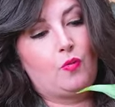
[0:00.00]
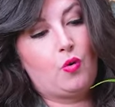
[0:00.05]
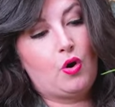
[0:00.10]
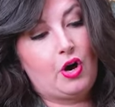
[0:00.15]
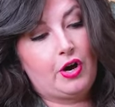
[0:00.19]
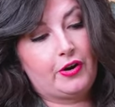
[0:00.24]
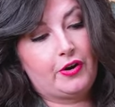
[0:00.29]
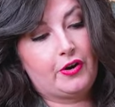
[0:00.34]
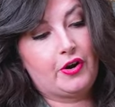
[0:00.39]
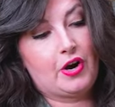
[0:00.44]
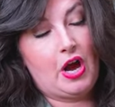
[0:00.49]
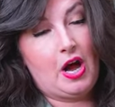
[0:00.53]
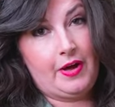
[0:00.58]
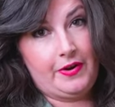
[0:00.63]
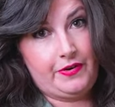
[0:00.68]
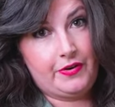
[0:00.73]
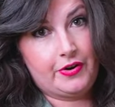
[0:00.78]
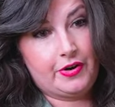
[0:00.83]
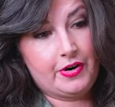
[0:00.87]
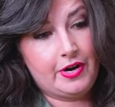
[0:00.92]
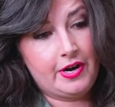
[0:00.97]
water
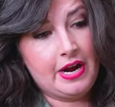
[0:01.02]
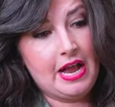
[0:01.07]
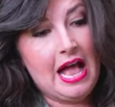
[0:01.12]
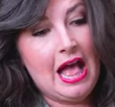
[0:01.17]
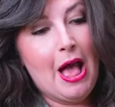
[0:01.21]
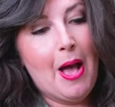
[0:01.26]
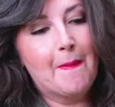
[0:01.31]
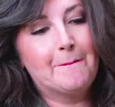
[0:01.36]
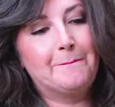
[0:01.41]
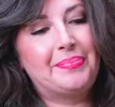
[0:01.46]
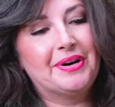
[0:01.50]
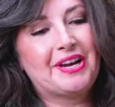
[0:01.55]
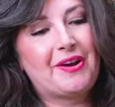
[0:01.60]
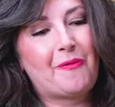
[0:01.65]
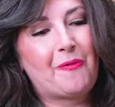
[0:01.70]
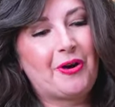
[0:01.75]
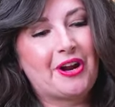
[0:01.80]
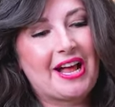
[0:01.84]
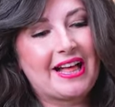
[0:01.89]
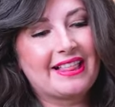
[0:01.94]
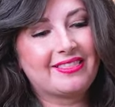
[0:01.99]
under
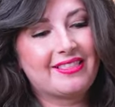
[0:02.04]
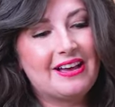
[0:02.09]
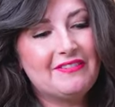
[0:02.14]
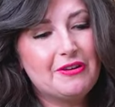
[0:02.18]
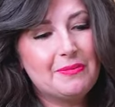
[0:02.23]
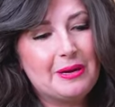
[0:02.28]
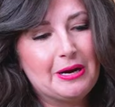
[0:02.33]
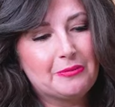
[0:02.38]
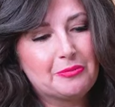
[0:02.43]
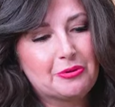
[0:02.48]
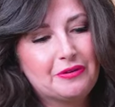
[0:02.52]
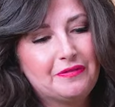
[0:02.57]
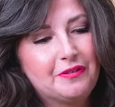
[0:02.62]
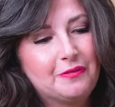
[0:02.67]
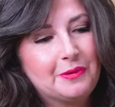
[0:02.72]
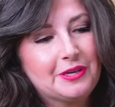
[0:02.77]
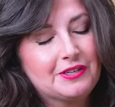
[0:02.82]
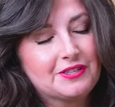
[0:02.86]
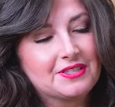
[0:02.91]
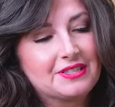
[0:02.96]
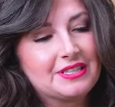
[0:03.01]
but what I love about
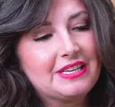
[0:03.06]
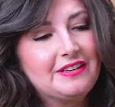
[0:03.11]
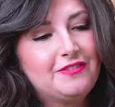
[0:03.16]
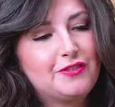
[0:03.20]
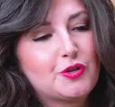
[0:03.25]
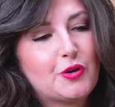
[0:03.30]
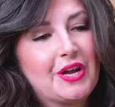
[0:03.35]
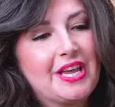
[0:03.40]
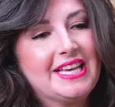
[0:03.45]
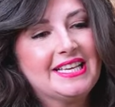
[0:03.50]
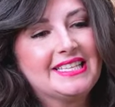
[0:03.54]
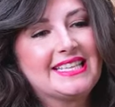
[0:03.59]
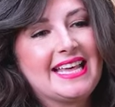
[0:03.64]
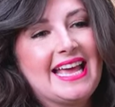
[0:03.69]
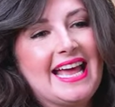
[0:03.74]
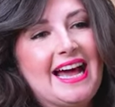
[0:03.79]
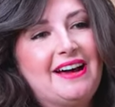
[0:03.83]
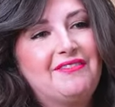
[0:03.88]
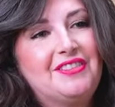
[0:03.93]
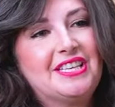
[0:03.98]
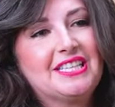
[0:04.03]
Proven Winners Joy is they
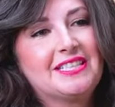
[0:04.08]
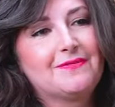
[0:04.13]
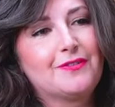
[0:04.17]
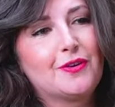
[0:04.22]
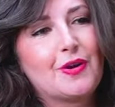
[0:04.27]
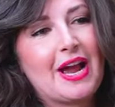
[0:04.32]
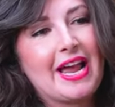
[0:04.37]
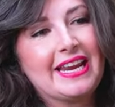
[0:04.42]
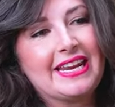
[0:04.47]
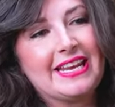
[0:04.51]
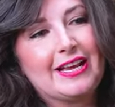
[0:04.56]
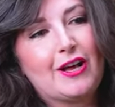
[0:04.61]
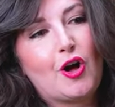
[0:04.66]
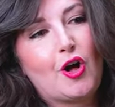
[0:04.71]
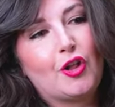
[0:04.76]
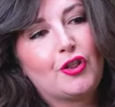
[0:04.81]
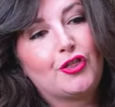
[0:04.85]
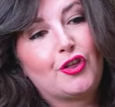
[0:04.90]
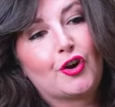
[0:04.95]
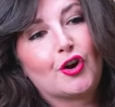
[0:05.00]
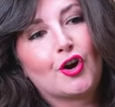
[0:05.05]
have this variety
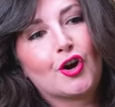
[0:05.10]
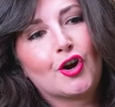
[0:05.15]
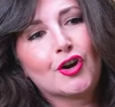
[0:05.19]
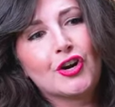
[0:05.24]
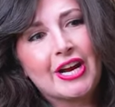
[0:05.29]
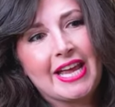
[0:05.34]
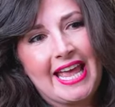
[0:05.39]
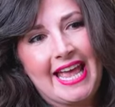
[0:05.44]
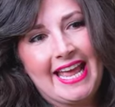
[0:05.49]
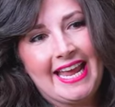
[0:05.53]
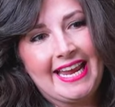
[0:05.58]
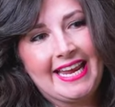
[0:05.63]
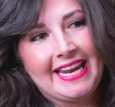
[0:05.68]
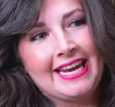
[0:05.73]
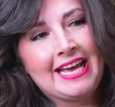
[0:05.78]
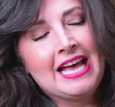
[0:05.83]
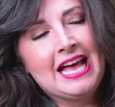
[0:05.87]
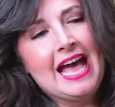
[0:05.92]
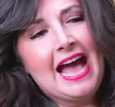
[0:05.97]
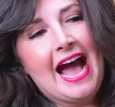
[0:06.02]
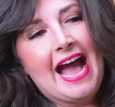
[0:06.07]
called the Hurricane.
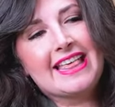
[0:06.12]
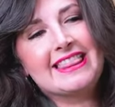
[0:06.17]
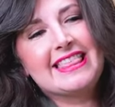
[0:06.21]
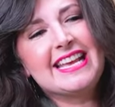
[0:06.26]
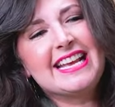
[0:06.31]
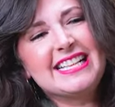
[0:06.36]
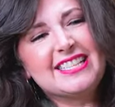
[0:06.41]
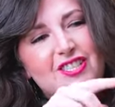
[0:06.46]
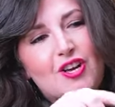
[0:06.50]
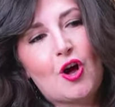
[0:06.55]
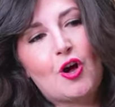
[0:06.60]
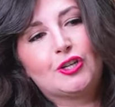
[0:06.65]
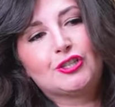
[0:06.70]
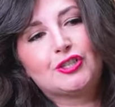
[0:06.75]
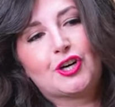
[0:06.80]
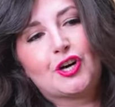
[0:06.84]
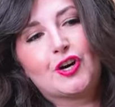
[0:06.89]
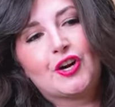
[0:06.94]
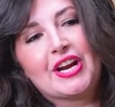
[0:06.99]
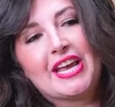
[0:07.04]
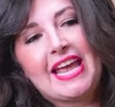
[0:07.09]
I think it's called
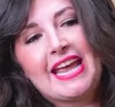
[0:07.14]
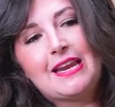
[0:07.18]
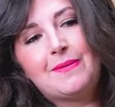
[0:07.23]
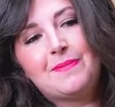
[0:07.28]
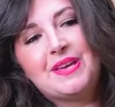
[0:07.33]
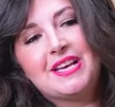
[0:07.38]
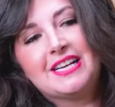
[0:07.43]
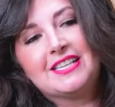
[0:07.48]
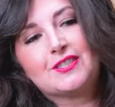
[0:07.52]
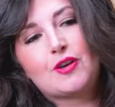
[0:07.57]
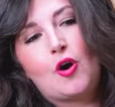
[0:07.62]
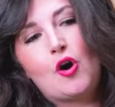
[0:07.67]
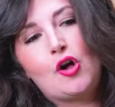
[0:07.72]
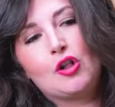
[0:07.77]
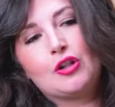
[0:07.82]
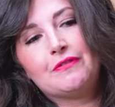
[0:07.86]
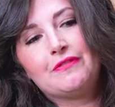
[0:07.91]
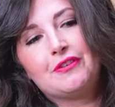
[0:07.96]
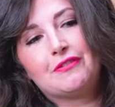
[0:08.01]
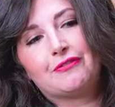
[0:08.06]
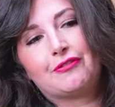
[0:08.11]
Hurricane because
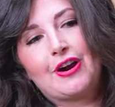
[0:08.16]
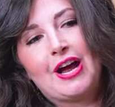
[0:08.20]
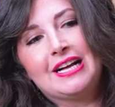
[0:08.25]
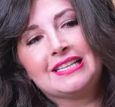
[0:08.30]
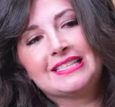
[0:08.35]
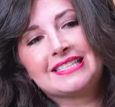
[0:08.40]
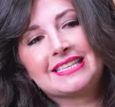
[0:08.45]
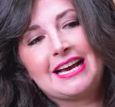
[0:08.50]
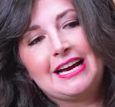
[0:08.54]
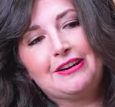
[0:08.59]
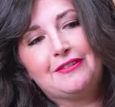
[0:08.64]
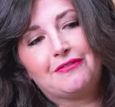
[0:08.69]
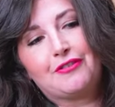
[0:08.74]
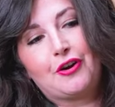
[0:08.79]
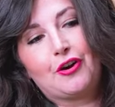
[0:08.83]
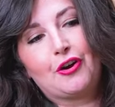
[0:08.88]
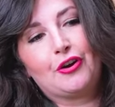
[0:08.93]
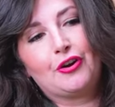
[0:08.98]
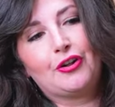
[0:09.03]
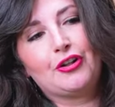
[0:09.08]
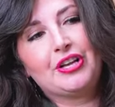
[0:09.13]
all of the fronds kind of
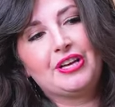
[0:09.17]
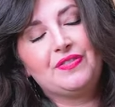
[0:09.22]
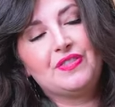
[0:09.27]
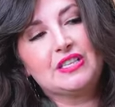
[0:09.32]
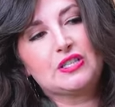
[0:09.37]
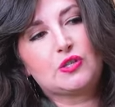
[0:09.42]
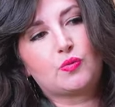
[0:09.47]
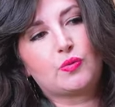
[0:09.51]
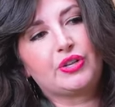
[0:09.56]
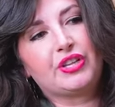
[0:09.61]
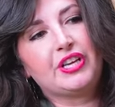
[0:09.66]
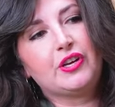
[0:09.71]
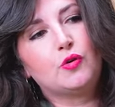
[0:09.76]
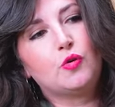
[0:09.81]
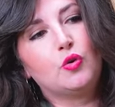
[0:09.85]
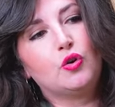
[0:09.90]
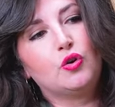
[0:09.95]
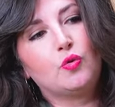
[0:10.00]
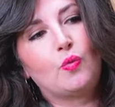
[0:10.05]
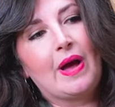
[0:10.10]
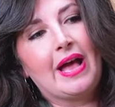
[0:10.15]
curl in this really
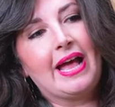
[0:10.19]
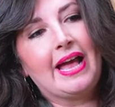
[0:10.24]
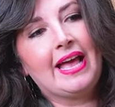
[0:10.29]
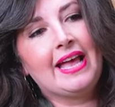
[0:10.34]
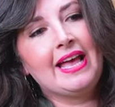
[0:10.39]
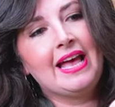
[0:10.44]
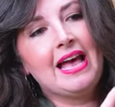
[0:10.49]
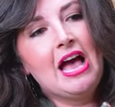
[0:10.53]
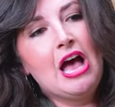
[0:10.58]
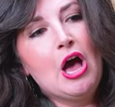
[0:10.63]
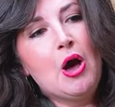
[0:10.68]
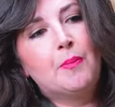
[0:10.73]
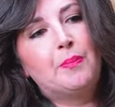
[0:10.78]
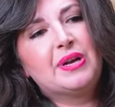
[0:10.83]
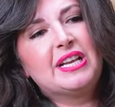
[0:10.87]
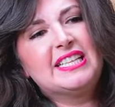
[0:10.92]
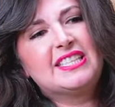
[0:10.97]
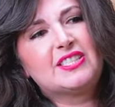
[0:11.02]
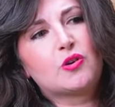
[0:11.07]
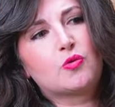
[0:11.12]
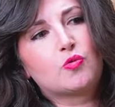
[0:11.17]
cool way,
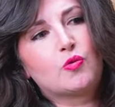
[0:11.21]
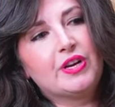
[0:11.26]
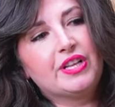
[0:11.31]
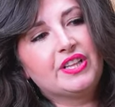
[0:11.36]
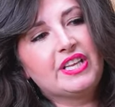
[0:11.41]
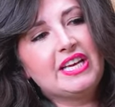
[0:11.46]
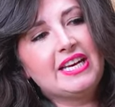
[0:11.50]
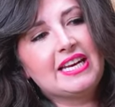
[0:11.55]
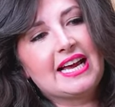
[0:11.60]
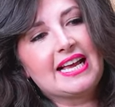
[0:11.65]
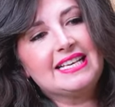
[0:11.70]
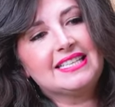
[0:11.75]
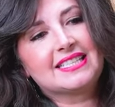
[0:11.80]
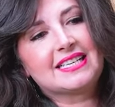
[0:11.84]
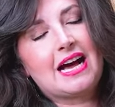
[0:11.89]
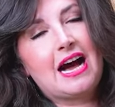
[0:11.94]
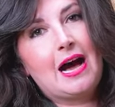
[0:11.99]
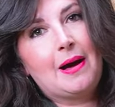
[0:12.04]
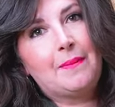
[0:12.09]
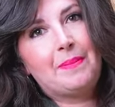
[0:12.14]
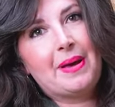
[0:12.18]
but it's a really nice,
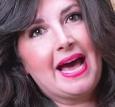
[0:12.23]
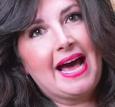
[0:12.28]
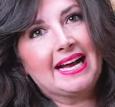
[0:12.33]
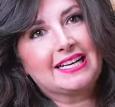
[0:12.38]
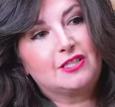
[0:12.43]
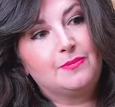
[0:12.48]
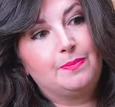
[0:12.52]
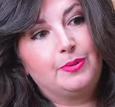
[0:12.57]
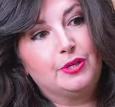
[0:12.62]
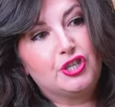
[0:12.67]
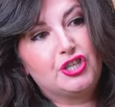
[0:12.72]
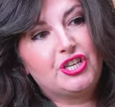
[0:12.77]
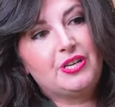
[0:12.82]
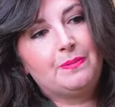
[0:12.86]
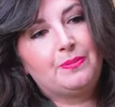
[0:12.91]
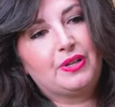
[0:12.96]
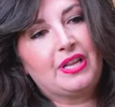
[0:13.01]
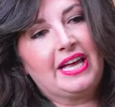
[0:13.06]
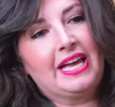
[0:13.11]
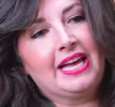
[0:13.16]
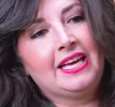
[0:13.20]
compact, bushy
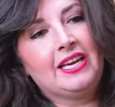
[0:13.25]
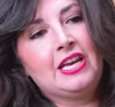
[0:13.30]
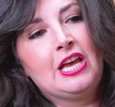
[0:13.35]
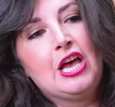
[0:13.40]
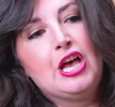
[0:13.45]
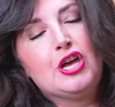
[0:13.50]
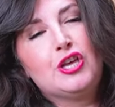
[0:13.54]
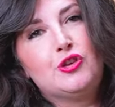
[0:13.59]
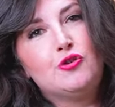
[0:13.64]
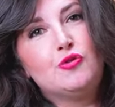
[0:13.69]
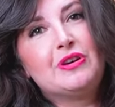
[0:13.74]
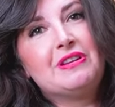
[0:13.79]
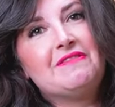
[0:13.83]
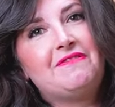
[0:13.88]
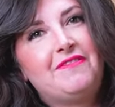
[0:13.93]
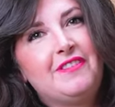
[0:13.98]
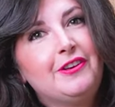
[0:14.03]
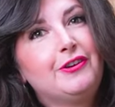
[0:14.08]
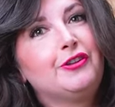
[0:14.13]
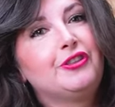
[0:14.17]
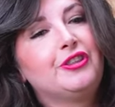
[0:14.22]
plant you can
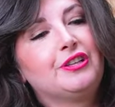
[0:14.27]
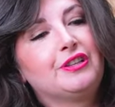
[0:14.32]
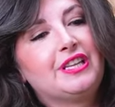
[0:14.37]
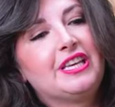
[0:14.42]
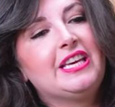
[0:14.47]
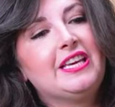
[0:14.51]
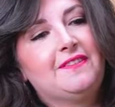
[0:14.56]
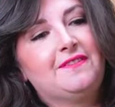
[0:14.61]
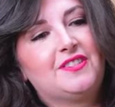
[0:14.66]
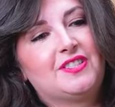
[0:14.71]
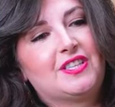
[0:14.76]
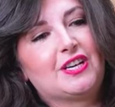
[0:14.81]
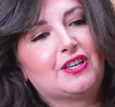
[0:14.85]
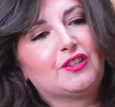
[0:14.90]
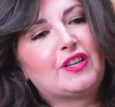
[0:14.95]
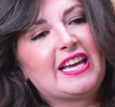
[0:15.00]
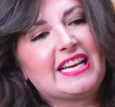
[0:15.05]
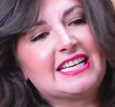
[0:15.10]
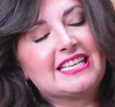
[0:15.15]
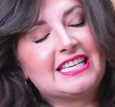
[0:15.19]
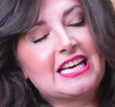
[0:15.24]
feel the leaves. They're
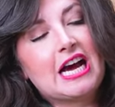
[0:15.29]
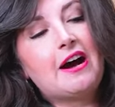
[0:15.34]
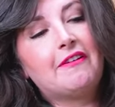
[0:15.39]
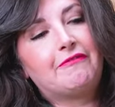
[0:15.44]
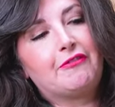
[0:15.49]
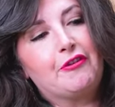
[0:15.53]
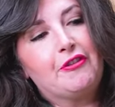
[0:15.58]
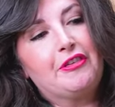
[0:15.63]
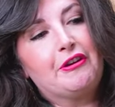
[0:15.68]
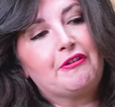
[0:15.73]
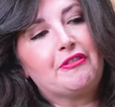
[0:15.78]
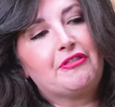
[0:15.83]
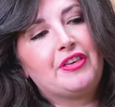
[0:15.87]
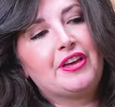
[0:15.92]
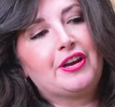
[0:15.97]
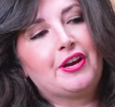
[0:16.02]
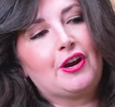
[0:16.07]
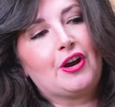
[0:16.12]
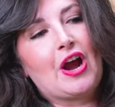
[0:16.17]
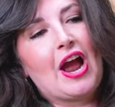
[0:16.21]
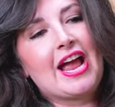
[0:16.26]
like tougher, they're
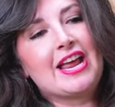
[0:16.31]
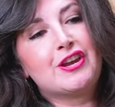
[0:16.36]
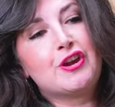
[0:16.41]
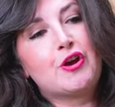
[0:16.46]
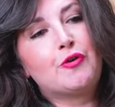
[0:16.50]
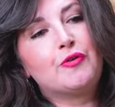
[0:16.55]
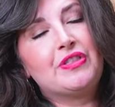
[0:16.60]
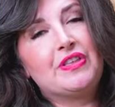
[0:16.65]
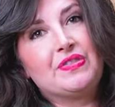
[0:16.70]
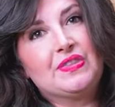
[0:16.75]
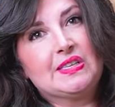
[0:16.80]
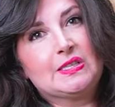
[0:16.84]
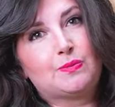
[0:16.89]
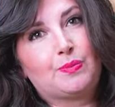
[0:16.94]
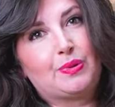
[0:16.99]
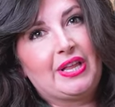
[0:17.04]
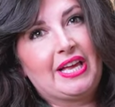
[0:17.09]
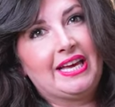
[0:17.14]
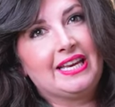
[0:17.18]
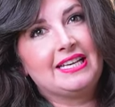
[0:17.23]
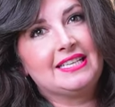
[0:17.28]
thicker. I know that this
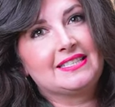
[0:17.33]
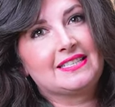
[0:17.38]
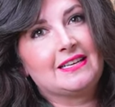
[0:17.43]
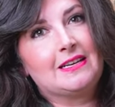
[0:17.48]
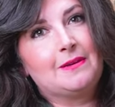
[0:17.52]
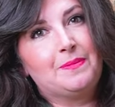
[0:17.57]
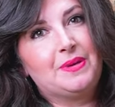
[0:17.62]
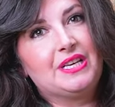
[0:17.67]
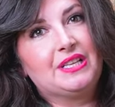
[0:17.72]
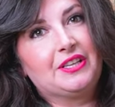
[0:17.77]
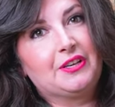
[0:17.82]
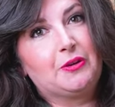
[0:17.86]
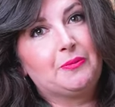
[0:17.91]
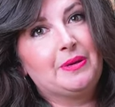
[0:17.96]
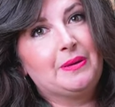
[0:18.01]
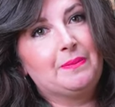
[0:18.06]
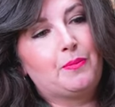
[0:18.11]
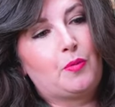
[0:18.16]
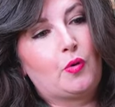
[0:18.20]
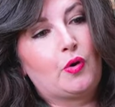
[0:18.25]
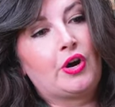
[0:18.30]
plant is going to be a little
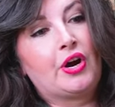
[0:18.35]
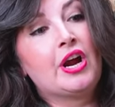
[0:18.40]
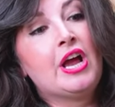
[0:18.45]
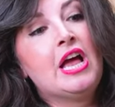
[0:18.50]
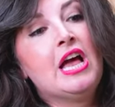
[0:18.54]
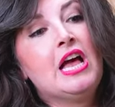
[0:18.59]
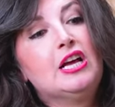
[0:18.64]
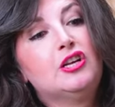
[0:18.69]
bit more